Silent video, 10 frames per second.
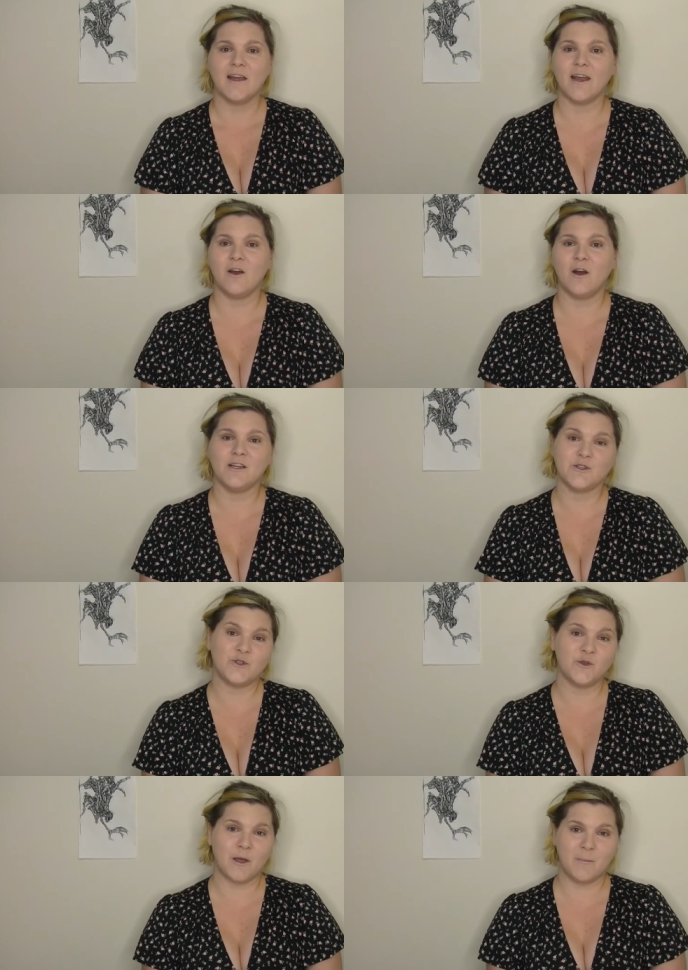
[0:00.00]
Now, I do
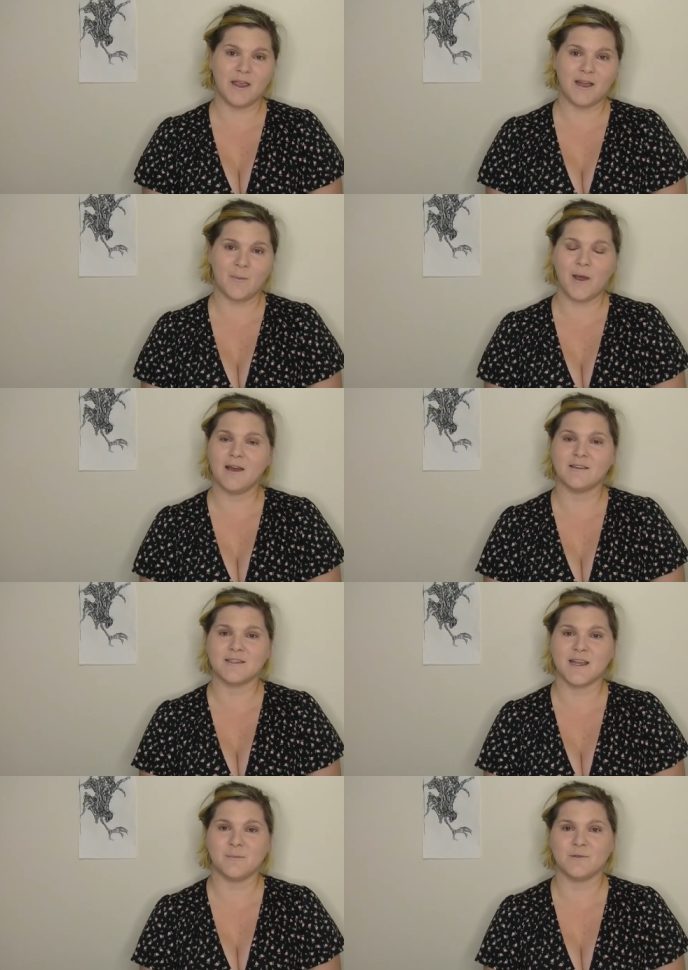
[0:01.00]
do my makeup at the
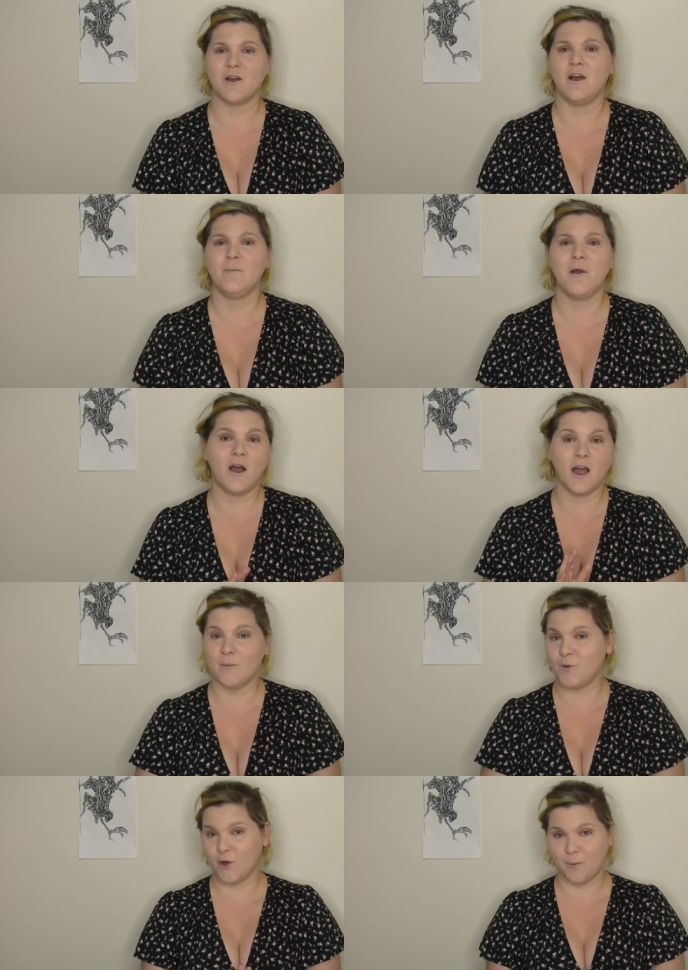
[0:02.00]
same time.
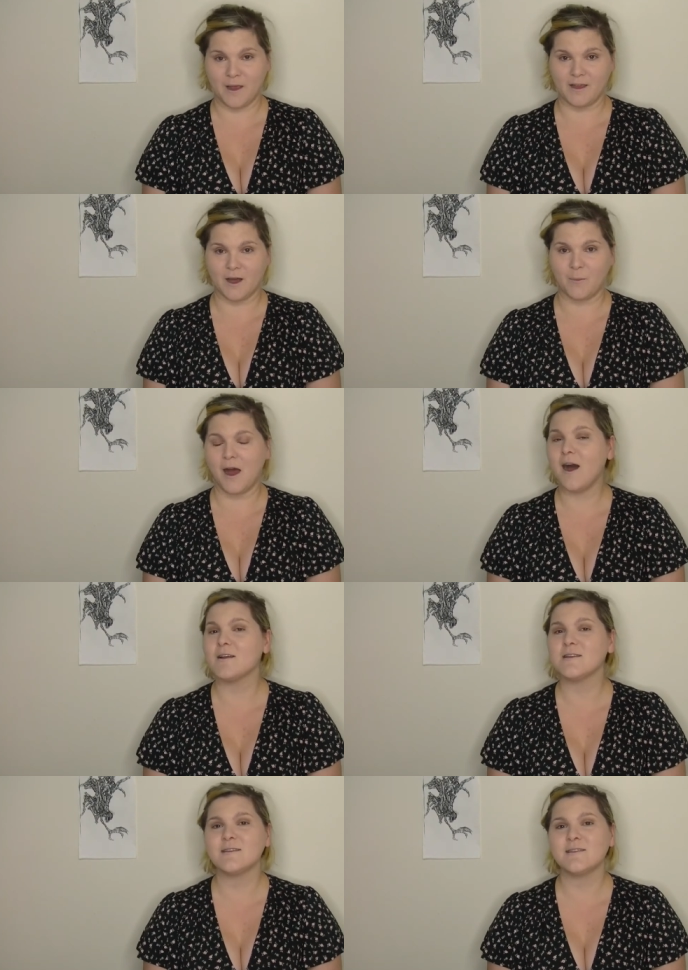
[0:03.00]
I'm not a makeup
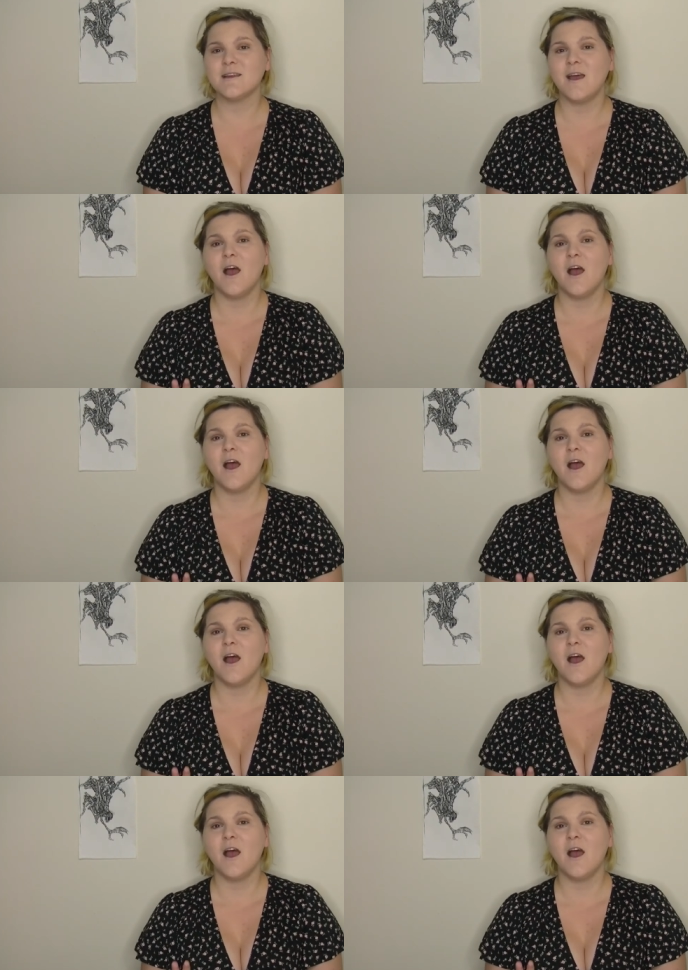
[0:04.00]
artist.